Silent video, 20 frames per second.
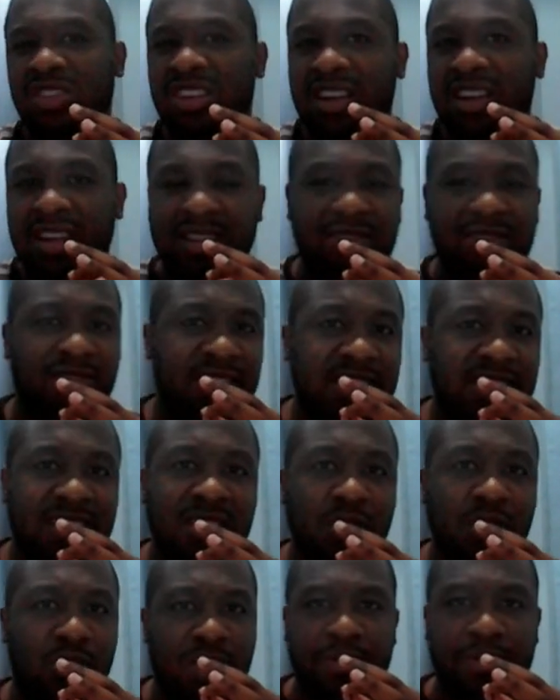to the
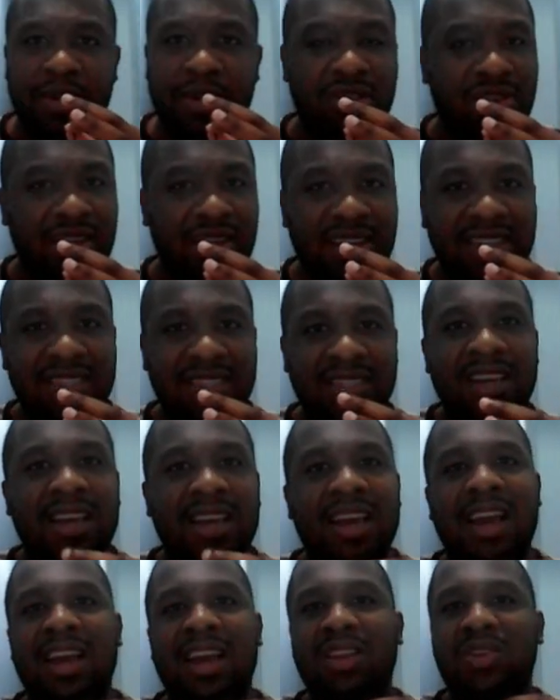advanced grammar
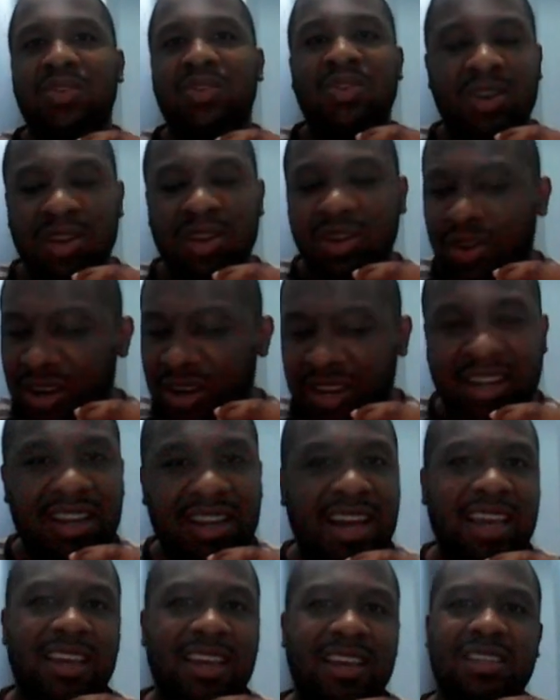things, and you're
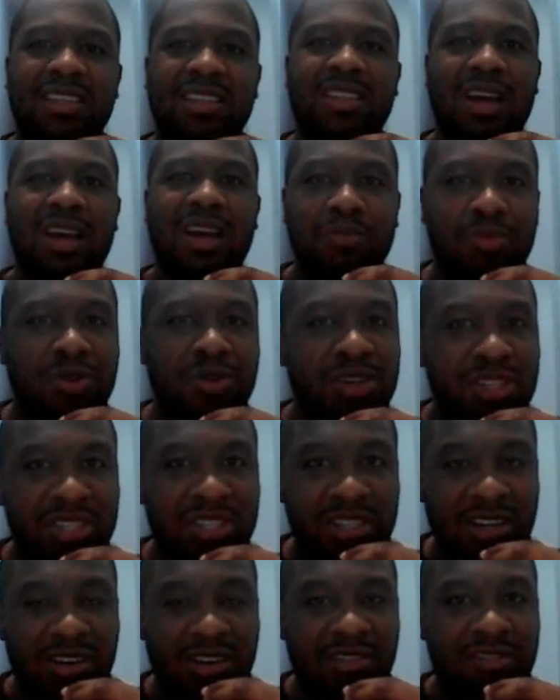gonna like it.
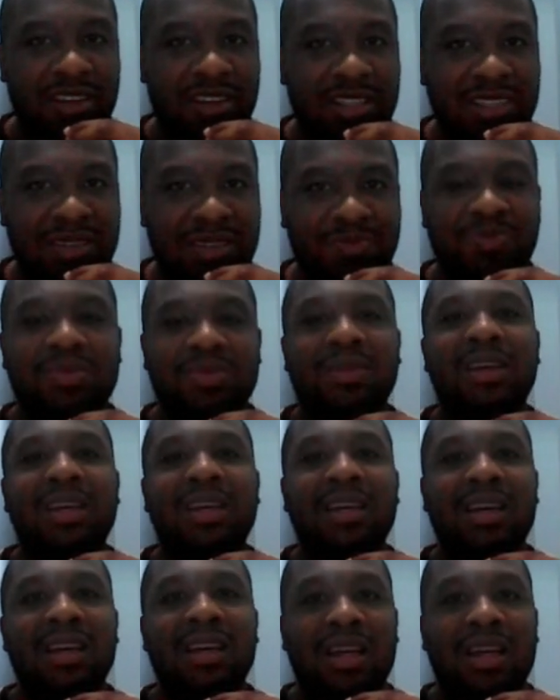I'm pretty sure of it.